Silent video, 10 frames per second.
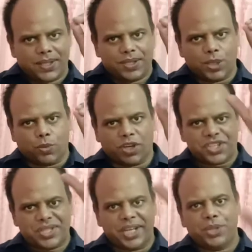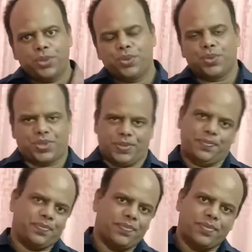the words that you use,
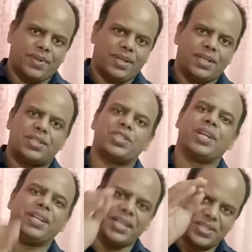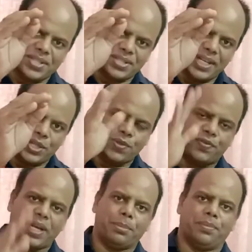the sentences that you
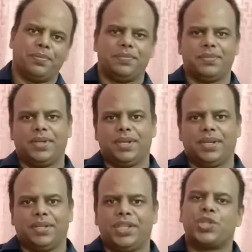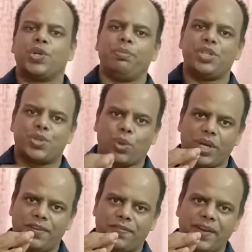frame, they should be so
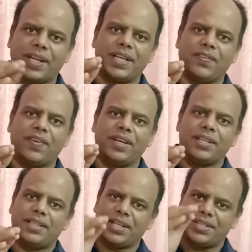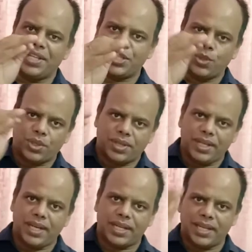effective that they should
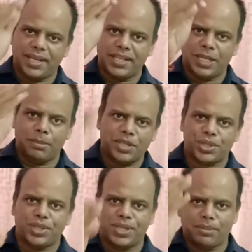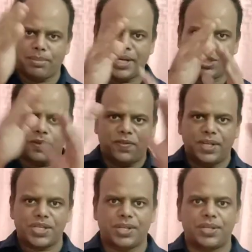create an image in the mind of
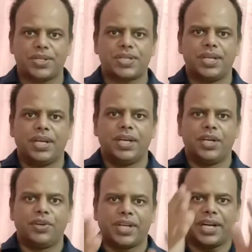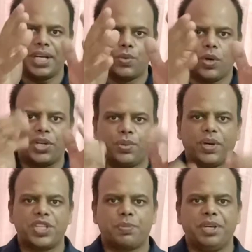listeners regarding what you
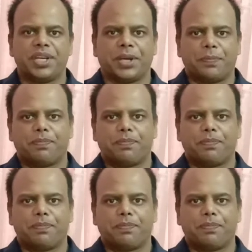are speaking.